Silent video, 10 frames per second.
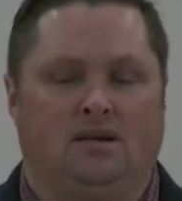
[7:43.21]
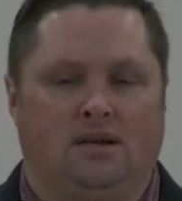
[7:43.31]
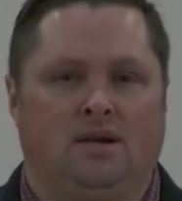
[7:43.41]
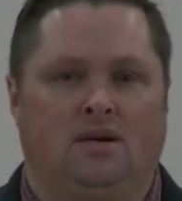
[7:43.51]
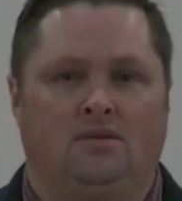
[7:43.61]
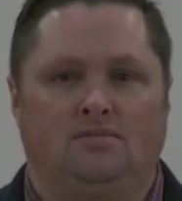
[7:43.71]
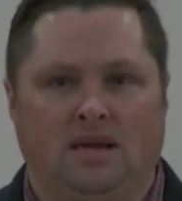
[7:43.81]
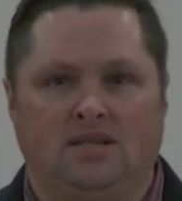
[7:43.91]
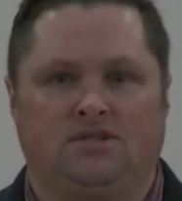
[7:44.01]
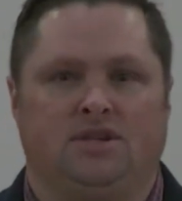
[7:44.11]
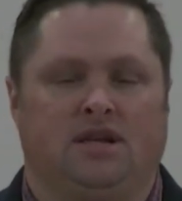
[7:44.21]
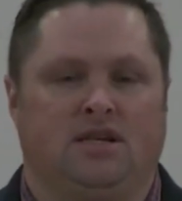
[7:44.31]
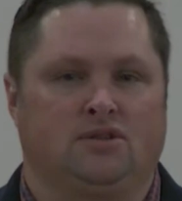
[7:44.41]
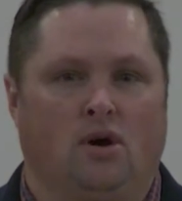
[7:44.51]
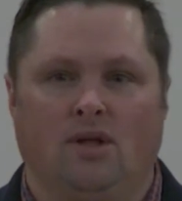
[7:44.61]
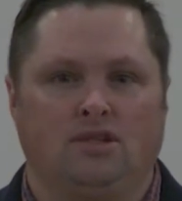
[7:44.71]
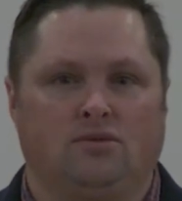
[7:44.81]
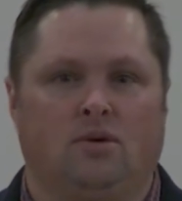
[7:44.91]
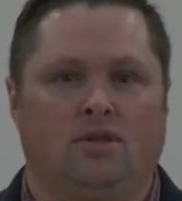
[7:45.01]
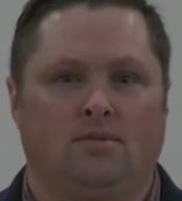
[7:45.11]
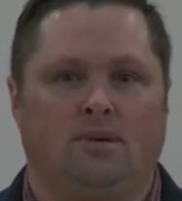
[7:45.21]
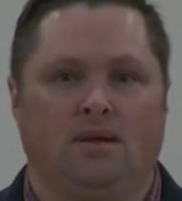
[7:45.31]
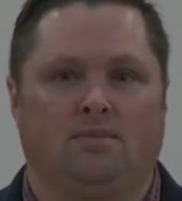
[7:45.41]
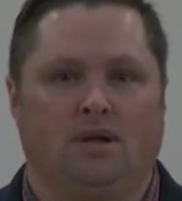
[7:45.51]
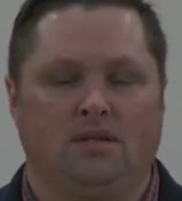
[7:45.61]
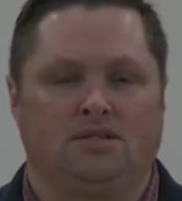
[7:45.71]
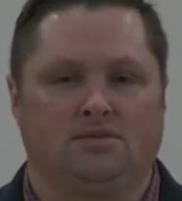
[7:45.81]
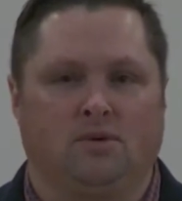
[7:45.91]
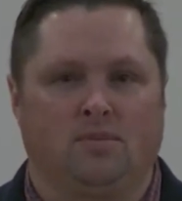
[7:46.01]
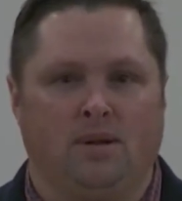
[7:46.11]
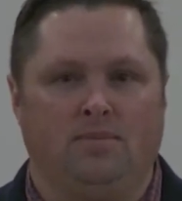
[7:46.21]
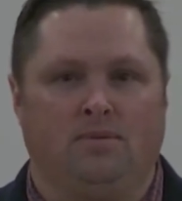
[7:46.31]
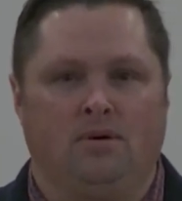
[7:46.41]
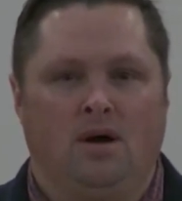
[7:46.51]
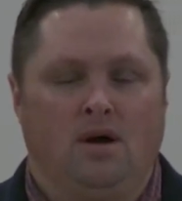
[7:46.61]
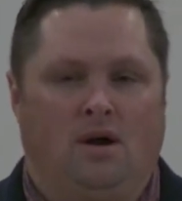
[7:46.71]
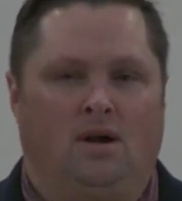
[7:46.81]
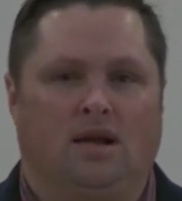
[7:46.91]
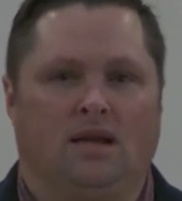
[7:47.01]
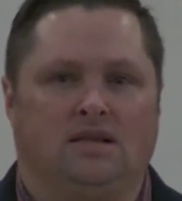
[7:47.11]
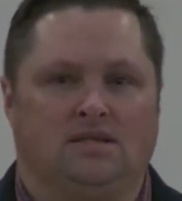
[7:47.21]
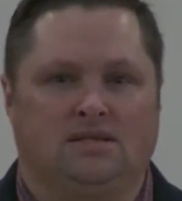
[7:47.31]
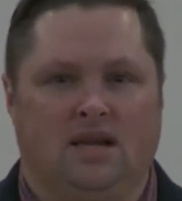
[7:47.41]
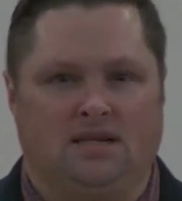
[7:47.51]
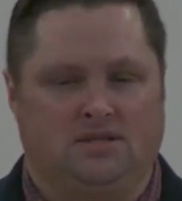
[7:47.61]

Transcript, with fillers: you know, mentioned as, oh, that's one of the big places where people are getting sick.